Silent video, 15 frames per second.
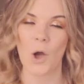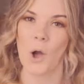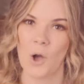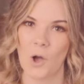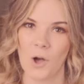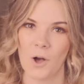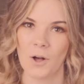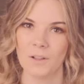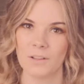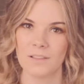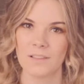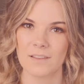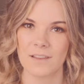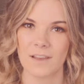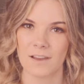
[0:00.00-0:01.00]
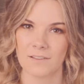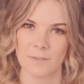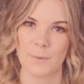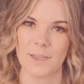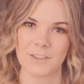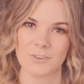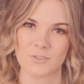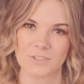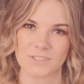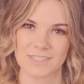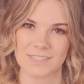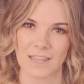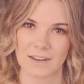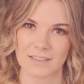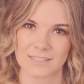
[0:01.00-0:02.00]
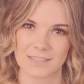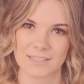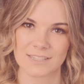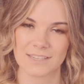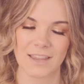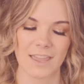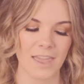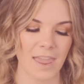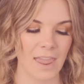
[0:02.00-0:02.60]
all of the Pegatrixes that exist.